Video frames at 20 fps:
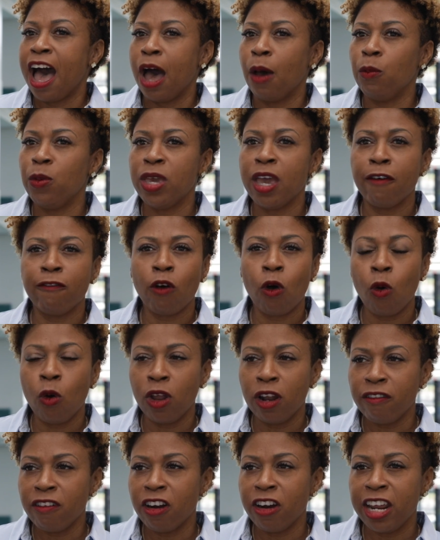We have
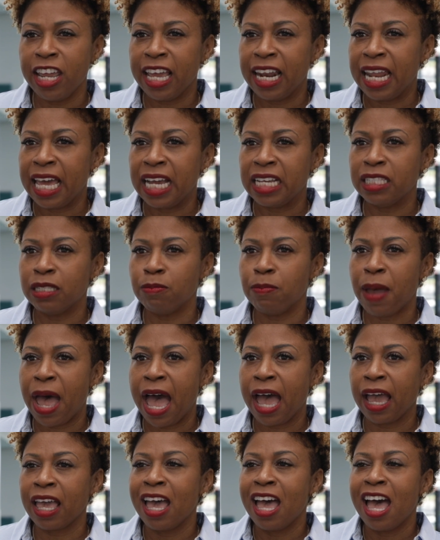all of our airlines
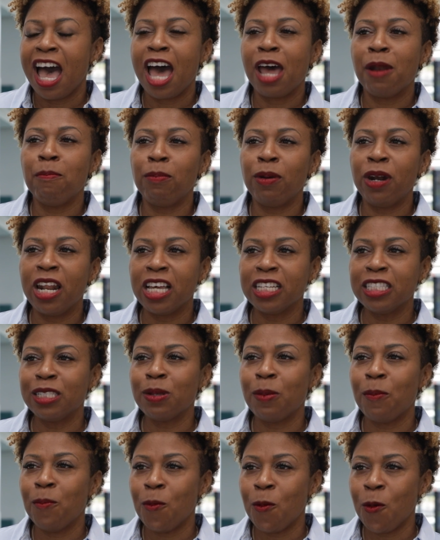back, and plus
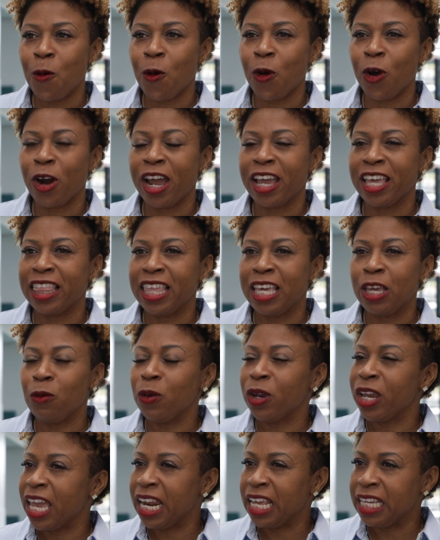more. I think
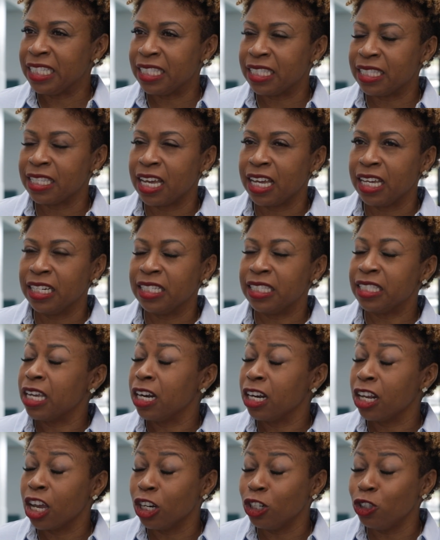we're getting
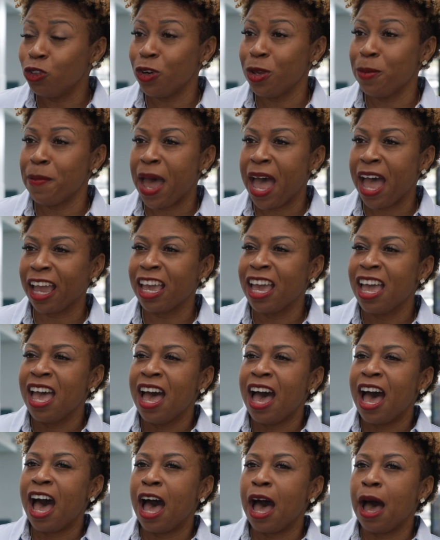Sun Country back
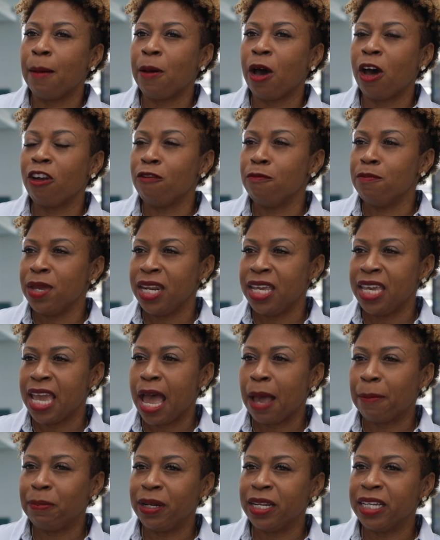out of
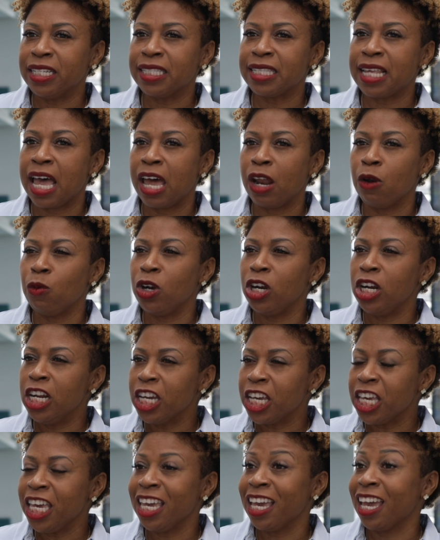Minneapolis, and we're
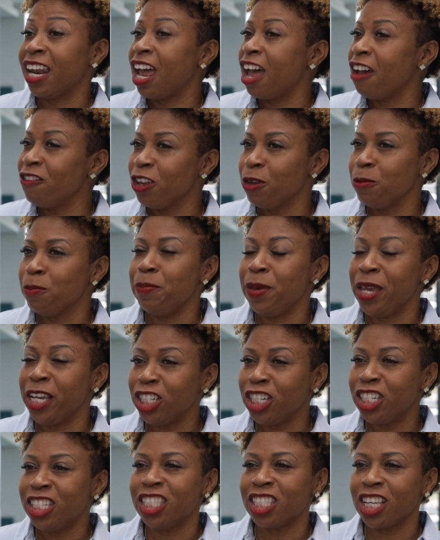looking and having
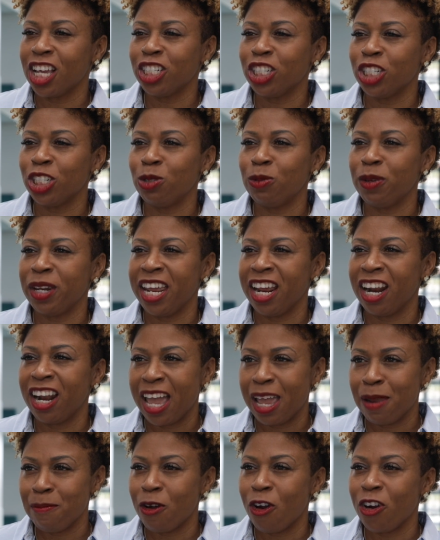major discussions with
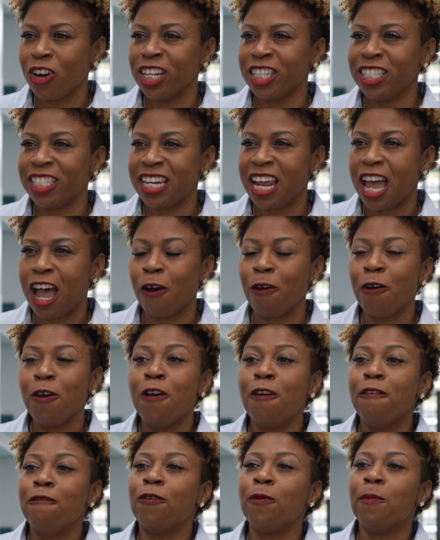airline partners now
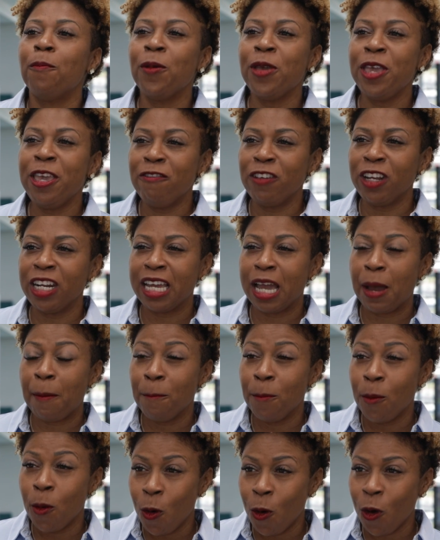for even
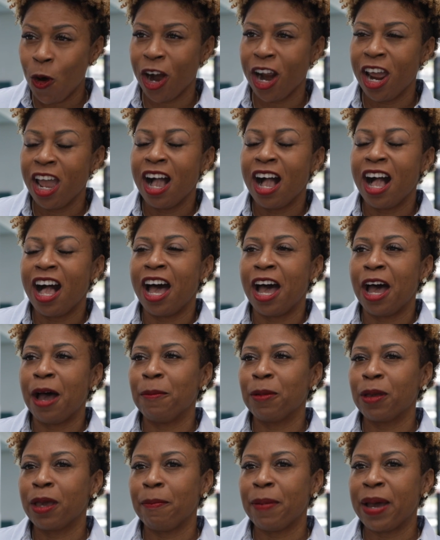more
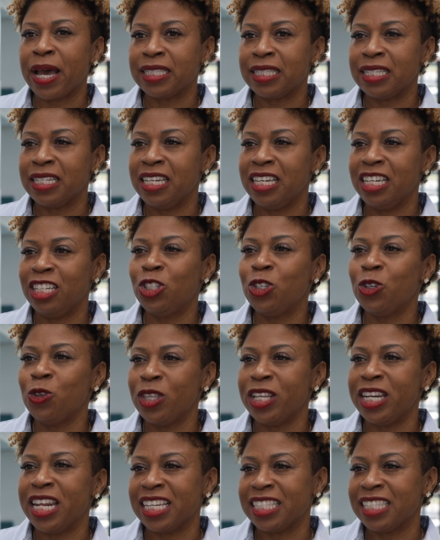capacity to
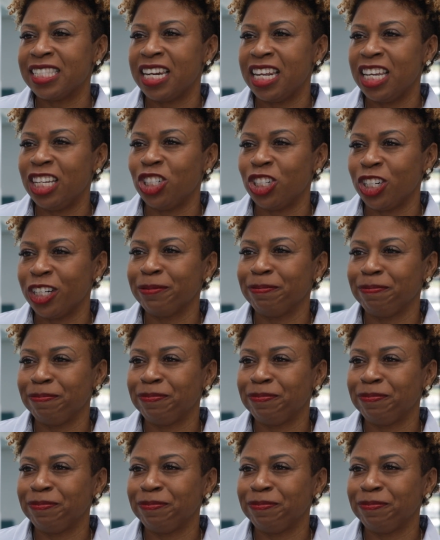the destination.